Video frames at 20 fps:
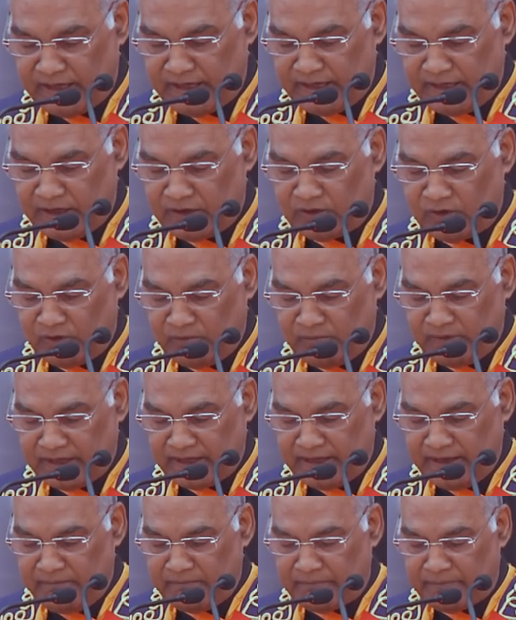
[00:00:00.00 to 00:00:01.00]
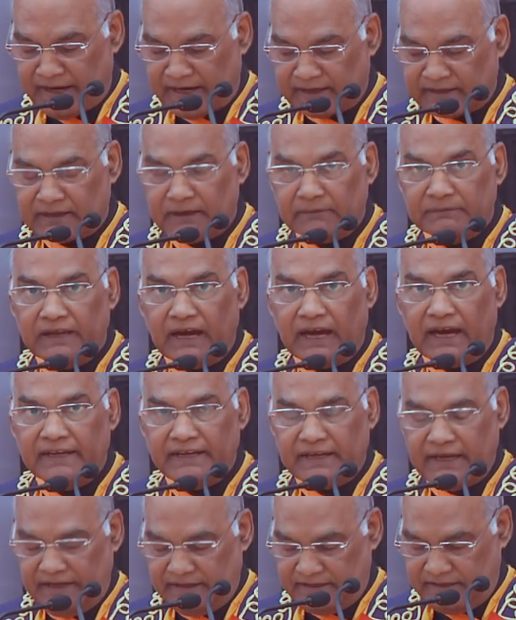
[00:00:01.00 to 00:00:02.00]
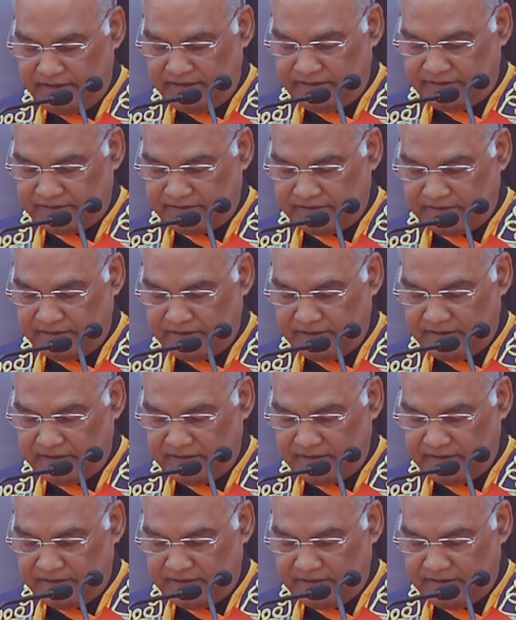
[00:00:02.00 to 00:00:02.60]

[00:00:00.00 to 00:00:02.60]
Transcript: and economic impact of the IITs,